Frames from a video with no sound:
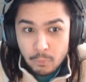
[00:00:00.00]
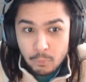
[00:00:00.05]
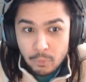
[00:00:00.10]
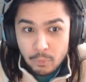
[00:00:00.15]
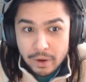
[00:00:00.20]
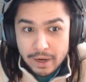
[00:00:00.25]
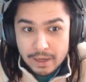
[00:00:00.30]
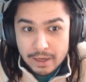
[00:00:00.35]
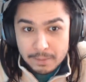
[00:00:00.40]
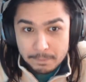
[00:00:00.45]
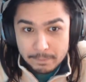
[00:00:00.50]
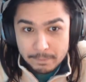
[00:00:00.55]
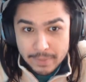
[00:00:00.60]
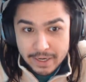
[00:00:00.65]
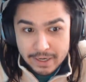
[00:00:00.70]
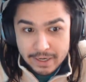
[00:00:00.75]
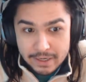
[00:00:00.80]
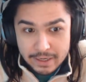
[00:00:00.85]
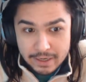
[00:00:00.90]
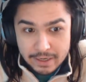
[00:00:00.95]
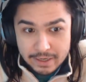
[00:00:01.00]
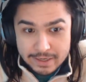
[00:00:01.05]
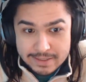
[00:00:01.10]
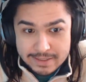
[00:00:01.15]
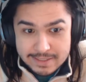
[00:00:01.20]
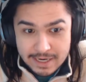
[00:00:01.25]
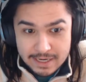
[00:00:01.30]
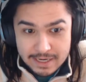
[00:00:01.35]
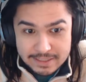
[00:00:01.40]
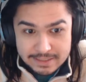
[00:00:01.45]
Wait a minute,
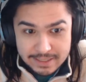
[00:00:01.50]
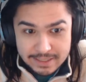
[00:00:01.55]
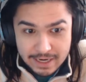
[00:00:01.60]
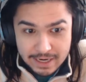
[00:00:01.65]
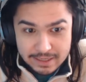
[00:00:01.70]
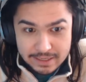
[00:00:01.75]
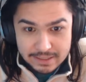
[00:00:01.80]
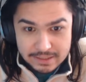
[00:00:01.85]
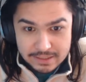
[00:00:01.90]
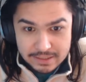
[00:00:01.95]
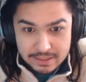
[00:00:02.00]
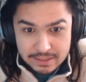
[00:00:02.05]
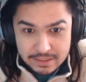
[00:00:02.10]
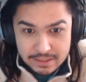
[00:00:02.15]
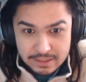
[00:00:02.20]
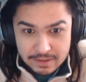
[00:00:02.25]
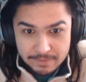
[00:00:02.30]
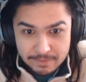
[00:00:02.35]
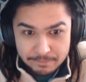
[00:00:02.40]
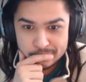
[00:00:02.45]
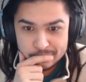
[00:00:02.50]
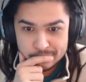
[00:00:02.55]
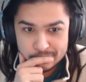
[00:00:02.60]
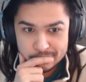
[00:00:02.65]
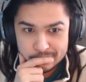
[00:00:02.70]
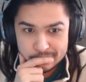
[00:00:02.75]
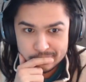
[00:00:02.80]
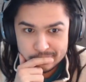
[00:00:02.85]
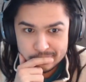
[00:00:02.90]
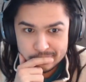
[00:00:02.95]
he's not dead, is he?
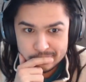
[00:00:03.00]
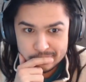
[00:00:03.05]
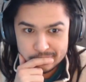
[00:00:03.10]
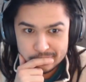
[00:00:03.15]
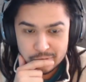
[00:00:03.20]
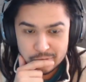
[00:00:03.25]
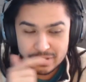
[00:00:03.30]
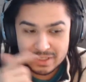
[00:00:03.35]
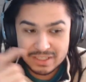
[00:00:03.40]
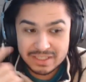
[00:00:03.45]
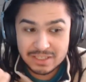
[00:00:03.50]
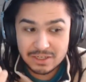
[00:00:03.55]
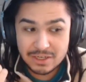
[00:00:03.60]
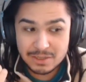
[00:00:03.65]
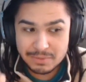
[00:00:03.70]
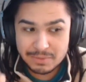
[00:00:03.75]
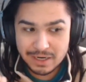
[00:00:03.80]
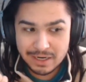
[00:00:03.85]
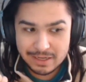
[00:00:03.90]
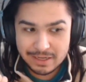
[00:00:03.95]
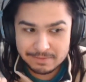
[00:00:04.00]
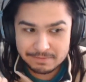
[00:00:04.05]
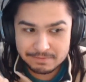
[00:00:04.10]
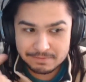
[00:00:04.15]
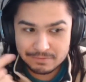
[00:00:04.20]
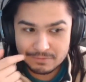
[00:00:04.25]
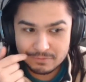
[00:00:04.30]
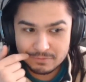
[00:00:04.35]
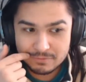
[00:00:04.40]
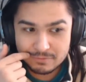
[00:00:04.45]
Oh, is there a body?
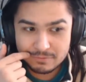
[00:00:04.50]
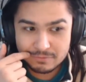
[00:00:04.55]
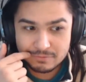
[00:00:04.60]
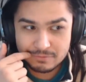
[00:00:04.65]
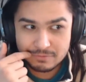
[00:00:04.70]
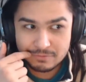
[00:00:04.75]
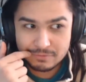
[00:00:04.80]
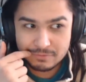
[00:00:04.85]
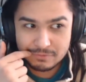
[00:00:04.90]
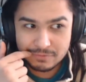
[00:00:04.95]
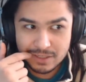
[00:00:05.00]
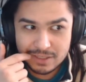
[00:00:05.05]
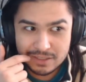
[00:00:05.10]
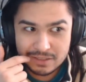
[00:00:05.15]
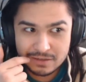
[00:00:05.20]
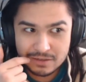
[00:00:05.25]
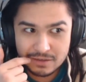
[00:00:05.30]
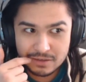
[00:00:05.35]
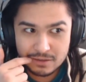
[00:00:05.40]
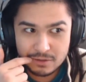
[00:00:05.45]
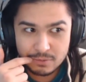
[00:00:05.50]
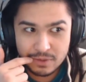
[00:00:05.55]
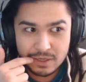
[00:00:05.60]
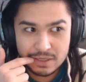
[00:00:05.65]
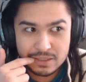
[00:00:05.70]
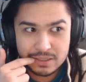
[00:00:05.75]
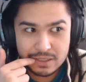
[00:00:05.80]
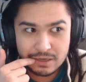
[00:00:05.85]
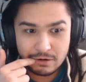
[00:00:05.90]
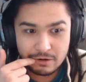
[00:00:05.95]
Let's call the
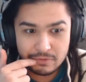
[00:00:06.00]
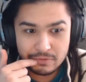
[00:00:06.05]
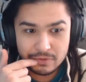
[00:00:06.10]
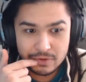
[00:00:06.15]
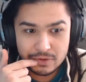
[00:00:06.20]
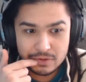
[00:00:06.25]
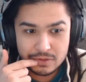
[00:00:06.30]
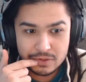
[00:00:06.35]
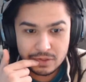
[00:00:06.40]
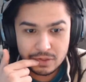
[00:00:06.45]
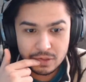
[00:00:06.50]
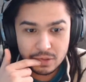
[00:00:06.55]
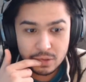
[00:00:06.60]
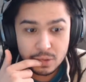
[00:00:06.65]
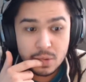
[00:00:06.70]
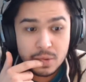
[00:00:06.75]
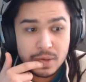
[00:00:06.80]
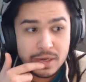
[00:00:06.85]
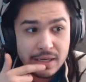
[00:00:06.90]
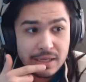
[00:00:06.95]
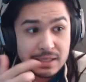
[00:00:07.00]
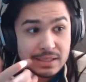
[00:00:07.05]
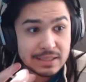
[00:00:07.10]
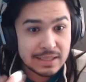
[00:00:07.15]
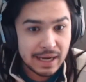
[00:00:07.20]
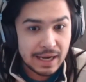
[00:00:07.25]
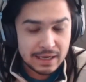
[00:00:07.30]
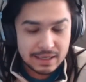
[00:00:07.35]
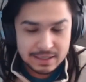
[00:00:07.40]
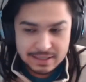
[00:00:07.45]
watchtower first. Who is
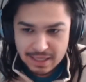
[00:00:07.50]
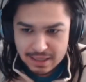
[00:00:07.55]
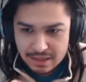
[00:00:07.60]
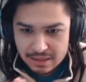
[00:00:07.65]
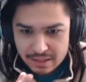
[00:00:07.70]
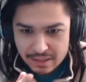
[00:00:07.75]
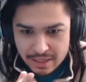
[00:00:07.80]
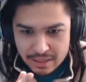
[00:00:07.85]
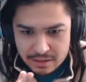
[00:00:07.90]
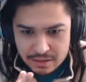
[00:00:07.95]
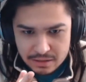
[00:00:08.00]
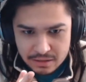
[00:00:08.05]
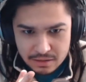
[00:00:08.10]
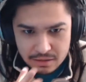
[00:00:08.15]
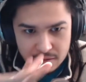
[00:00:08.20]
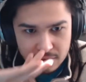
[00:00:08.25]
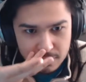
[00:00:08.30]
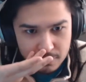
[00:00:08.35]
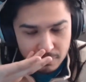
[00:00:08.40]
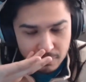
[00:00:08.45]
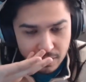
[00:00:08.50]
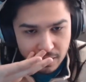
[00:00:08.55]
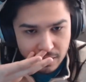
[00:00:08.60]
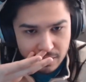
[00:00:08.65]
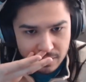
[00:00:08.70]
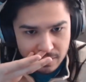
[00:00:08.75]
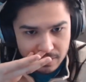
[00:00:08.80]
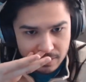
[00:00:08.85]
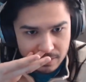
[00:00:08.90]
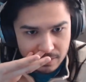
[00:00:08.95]
that? Is that the Legion? Why are
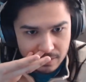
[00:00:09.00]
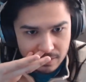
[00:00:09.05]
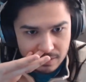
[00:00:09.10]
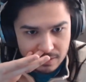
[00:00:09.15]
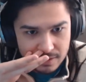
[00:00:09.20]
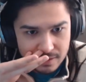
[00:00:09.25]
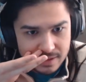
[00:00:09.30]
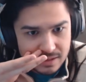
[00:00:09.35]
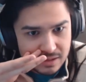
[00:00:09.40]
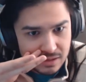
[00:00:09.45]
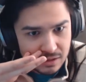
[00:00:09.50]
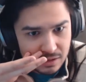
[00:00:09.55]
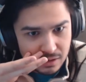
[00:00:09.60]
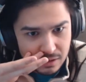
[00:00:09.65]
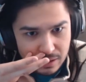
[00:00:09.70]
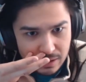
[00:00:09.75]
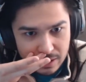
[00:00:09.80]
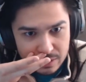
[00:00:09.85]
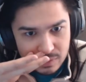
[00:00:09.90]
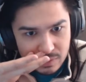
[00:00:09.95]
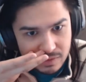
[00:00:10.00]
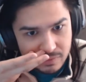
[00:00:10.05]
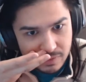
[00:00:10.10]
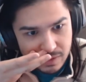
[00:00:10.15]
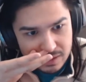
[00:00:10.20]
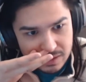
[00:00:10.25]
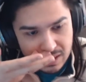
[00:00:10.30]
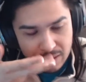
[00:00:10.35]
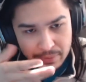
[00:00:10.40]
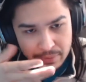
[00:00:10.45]
they... The Legion are good guys, what the
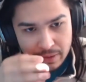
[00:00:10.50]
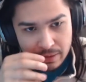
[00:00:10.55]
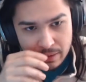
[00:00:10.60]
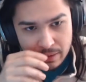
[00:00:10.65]
fuck's happening?